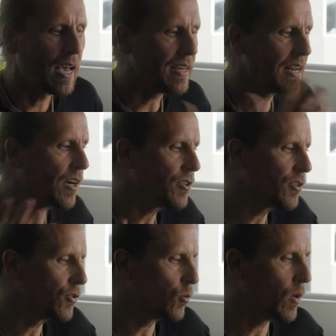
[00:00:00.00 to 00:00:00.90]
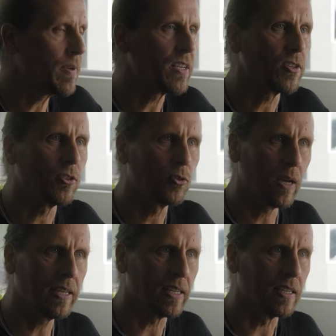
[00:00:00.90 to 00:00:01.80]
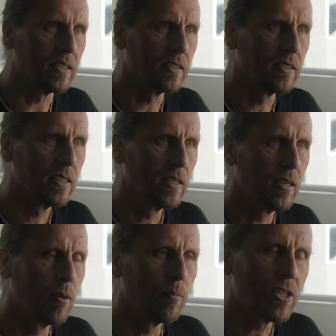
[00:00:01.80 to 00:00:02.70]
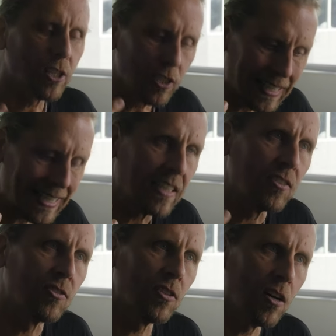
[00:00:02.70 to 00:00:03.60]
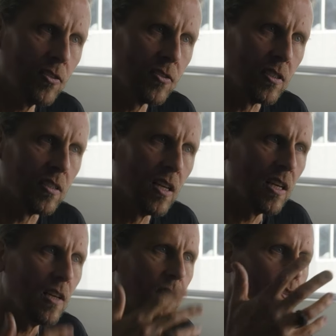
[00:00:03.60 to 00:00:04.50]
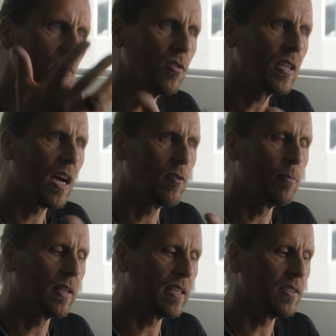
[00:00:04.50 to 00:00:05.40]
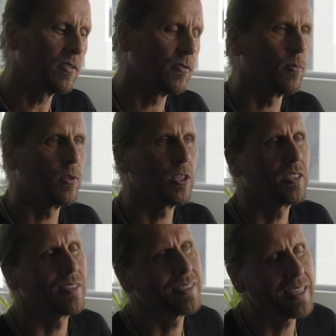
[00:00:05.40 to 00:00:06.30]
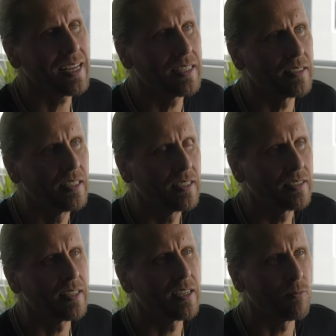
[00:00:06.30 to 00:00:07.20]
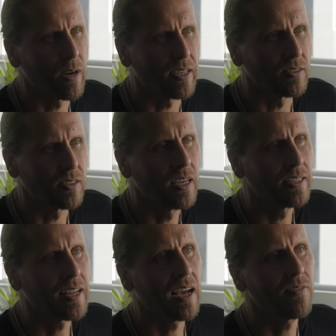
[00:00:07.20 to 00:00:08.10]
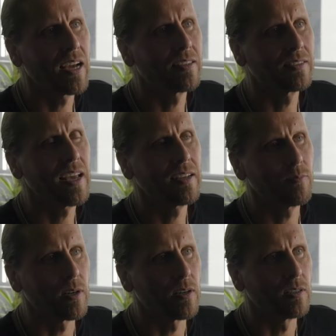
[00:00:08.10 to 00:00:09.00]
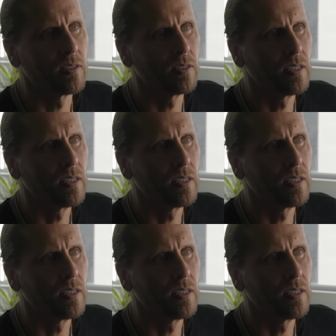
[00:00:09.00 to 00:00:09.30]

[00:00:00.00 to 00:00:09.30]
And now you're swimming, you're treading, but you're going to get exhausted if you don't have a place from which to stand to then rest, to have that sandbar.